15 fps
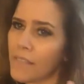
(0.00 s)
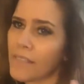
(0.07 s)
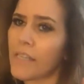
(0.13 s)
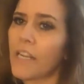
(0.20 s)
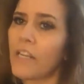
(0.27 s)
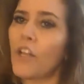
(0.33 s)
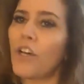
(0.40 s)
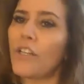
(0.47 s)

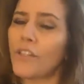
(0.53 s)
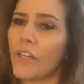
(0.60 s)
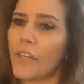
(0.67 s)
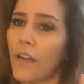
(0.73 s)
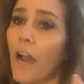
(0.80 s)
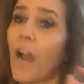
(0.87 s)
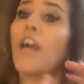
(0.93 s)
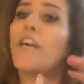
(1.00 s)
in
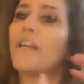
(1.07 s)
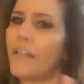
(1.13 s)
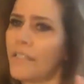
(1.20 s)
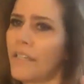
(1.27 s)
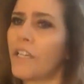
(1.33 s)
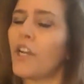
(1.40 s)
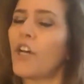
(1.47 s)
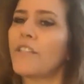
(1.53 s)
another are
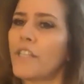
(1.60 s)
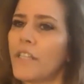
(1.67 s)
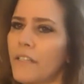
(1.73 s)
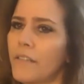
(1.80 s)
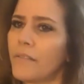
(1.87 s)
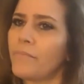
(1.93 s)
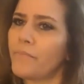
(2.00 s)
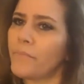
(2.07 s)
in
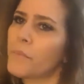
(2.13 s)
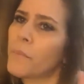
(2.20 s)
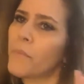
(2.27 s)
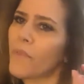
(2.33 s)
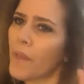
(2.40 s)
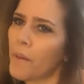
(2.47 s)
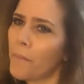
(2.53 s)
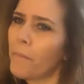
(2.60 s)
another
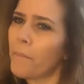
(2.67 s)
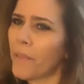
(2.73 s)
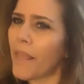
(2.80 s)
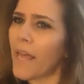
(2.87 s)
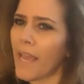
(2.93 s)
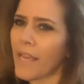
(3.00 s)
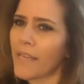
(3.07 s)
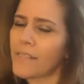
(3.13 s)

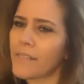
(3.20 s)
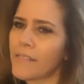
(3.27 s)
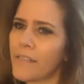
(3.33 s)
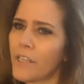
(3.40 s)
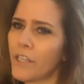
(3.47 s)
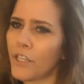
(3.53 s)
place,